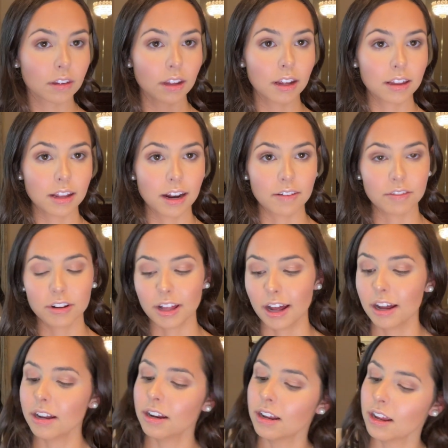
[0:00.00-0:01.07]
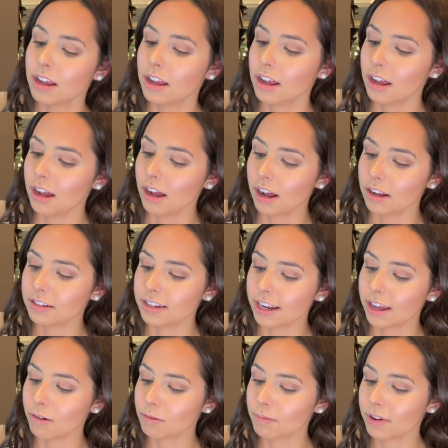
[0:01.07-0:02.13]
And then after that, I'll take
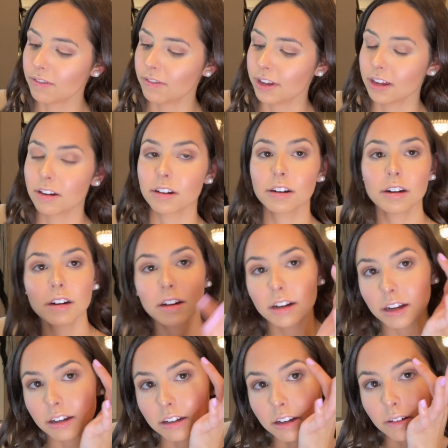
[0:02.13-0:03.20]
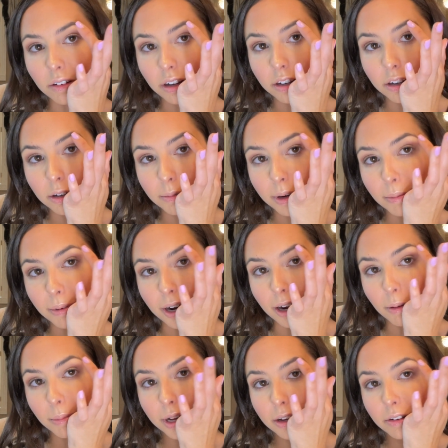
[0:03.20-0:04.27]
it with my finger and go under my brow
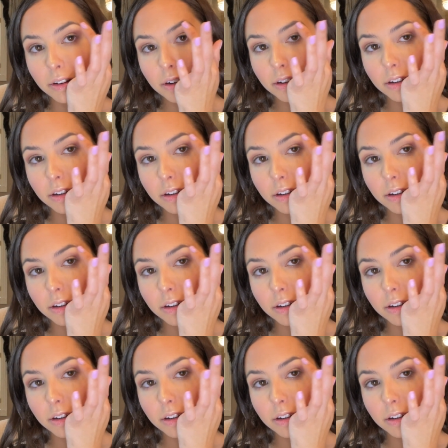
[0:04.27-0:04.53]
bone.